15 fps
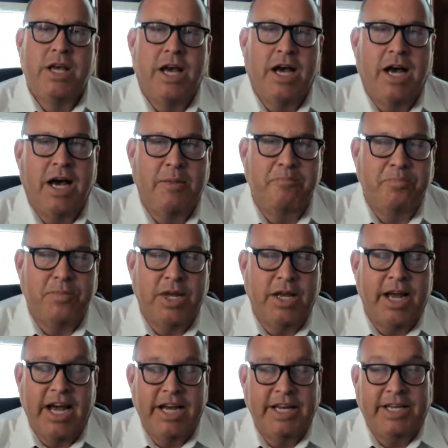And
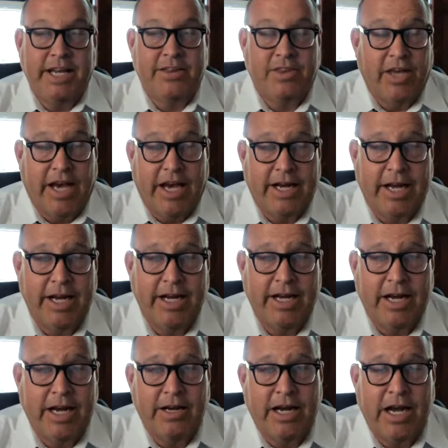I get that.
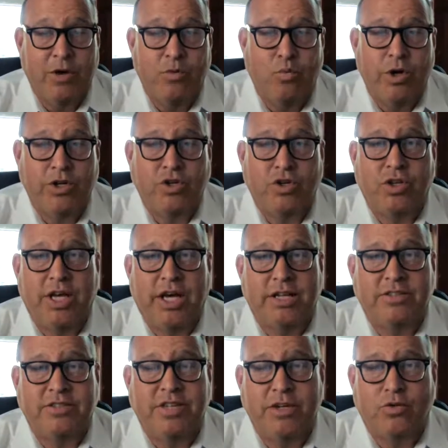I wish that
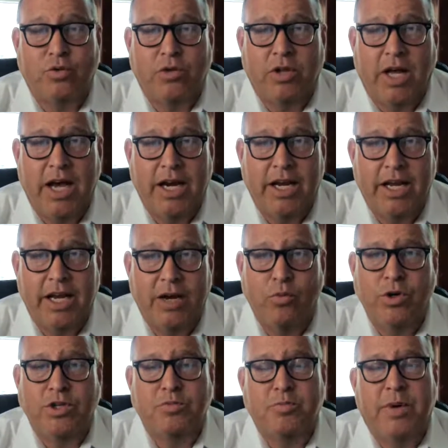Central Lock and I
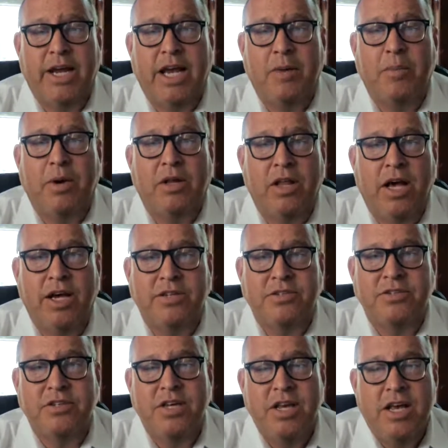wish my
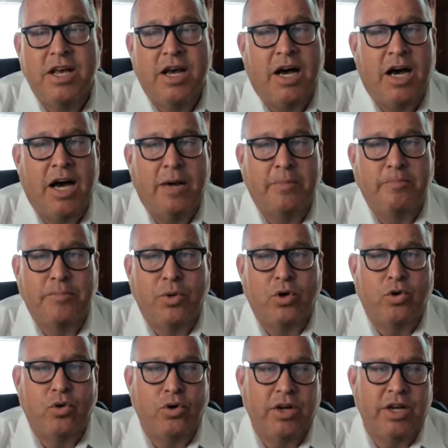MLS
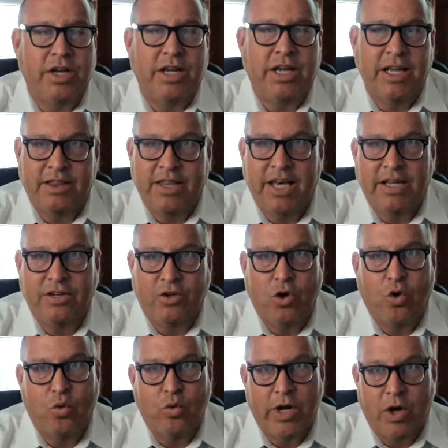could get that
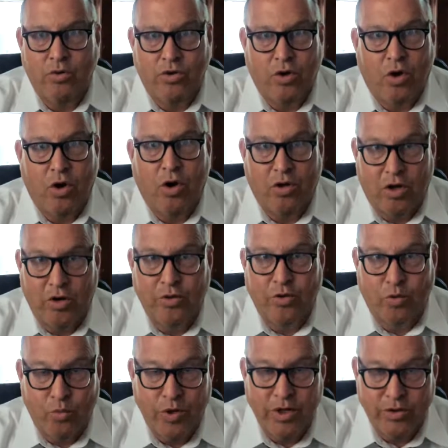code out to all other
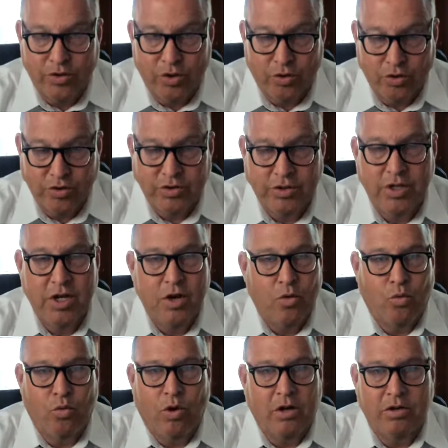realtors.
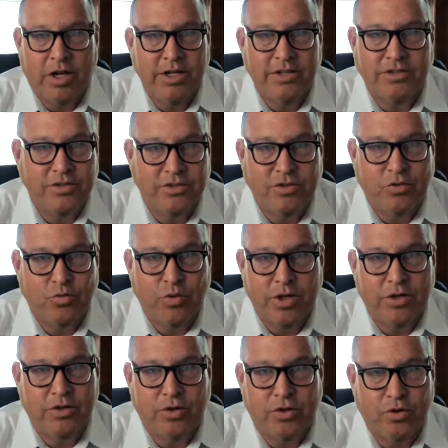We're all licensed
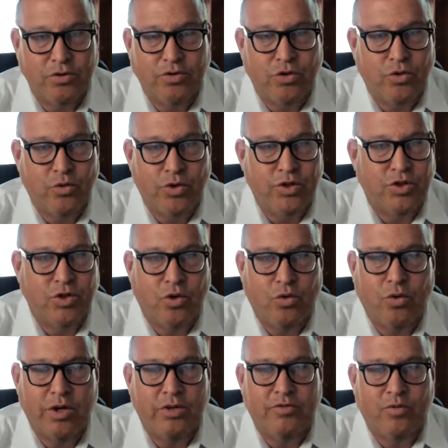realtors doing
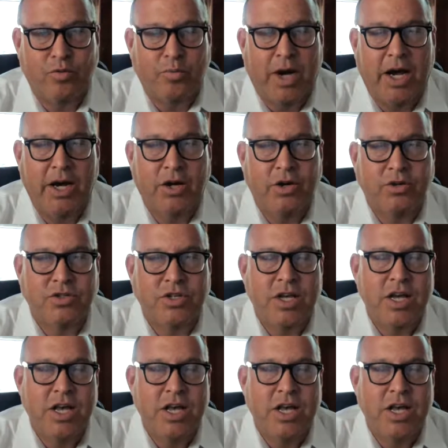showings for buyers,